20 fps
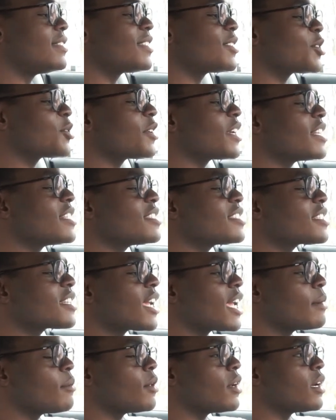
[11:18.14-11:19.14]
The wrench
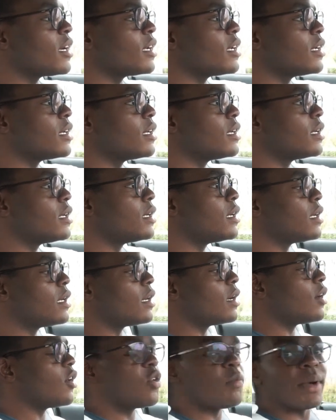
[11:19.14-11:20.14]
came on.
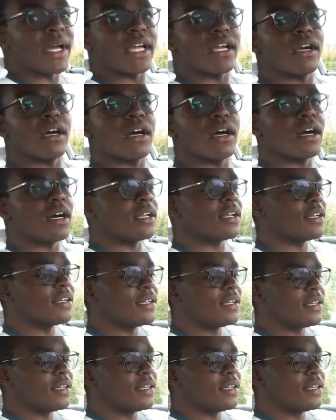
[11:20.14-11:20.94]
Oh my God.